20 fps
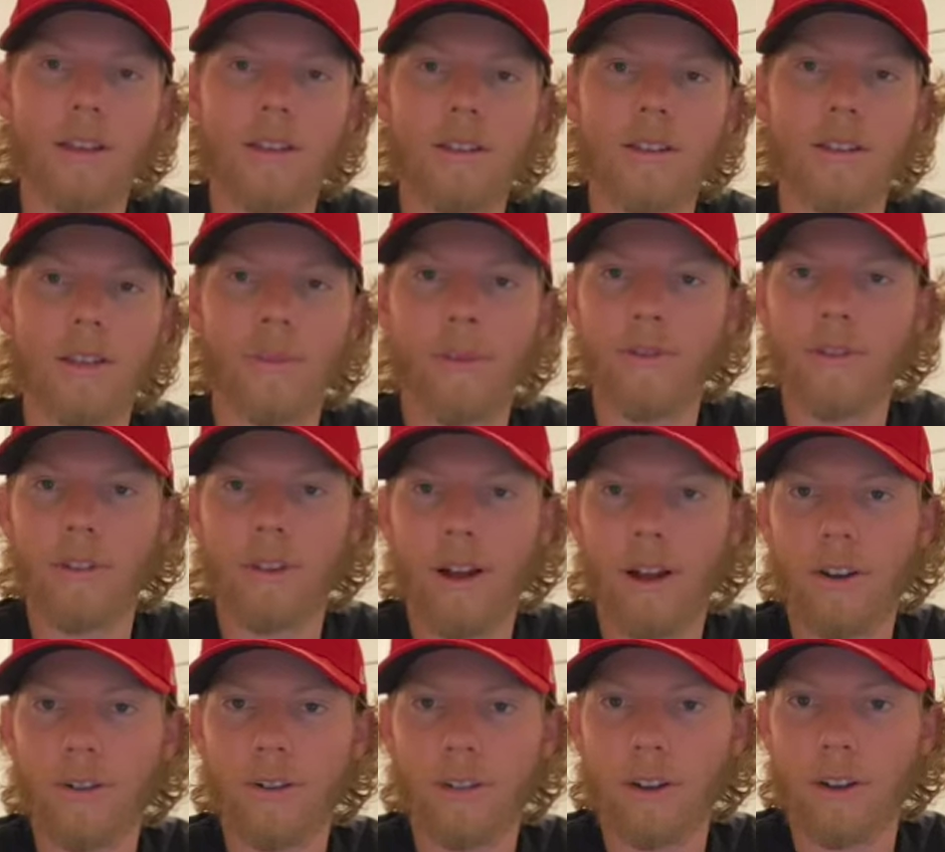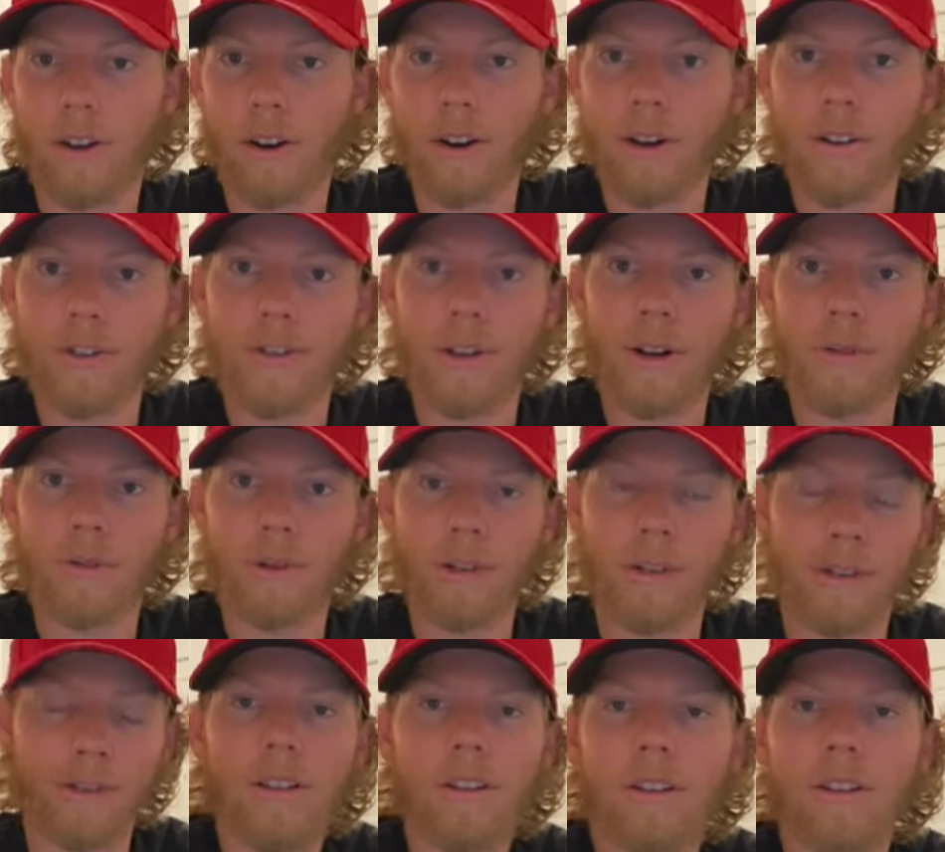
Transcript: Some of the letters encourage Edward.